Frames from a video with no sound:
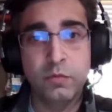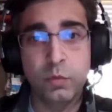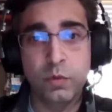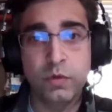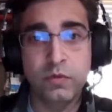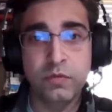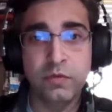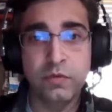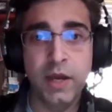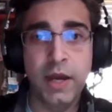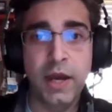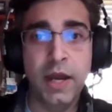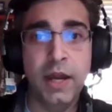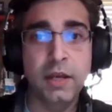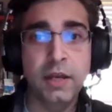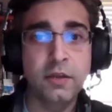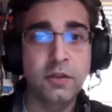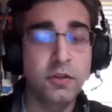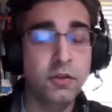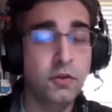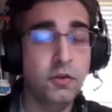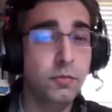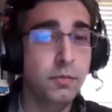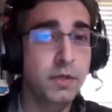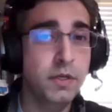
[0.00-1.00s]
we've got
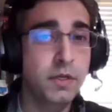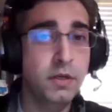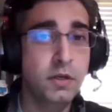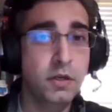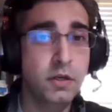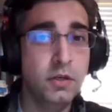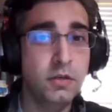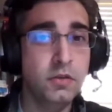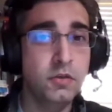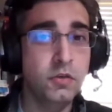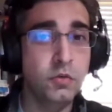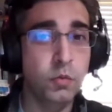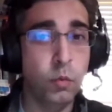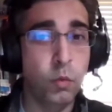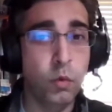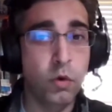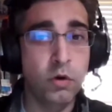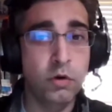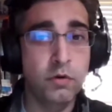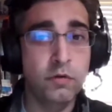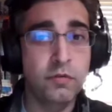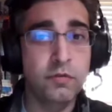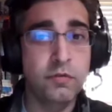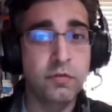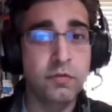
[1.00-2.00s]
human,
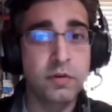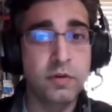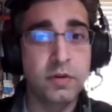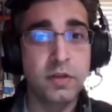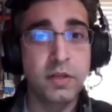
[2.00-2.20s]
dwarf,